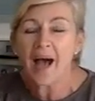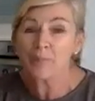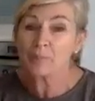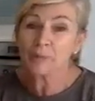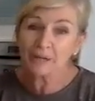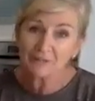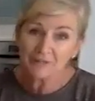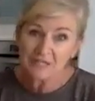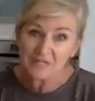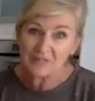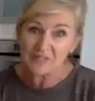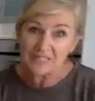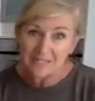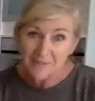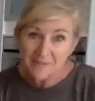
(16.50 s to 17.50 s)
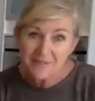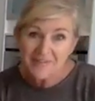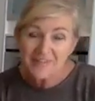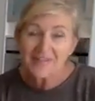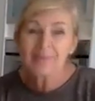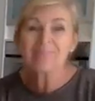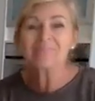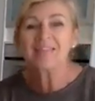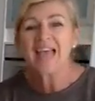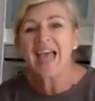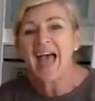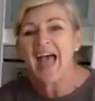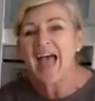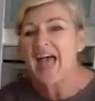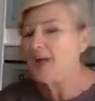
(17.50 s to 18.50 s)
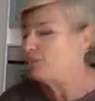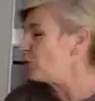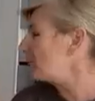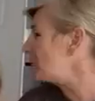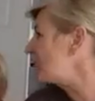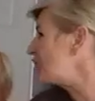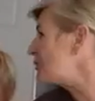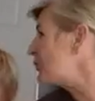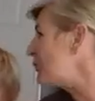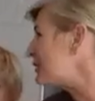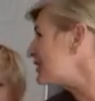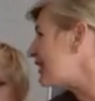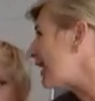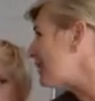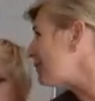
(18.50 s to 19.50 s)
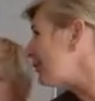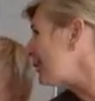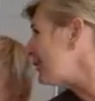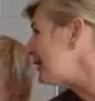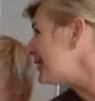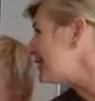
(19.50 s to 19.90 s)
breakfast for some of them. And what did you all say, boys?